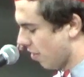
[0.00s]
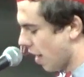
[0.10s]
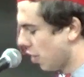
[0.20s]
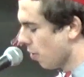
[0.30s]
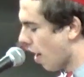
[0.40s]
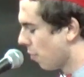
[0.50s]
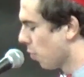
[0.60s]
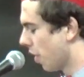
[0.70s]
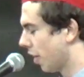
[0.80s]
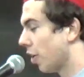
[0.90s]
Thank you
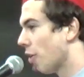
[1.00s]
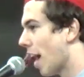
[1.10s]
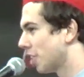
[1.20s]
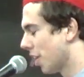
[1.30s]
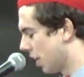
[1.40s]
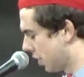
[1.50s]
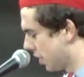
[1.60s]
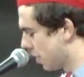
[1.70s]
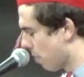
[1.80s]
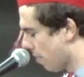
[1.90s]
everyone, and
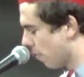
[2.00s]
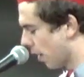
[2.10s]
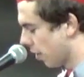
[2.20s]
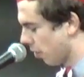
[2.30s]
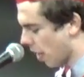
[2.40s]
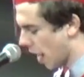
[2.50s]
congratulations to my fellow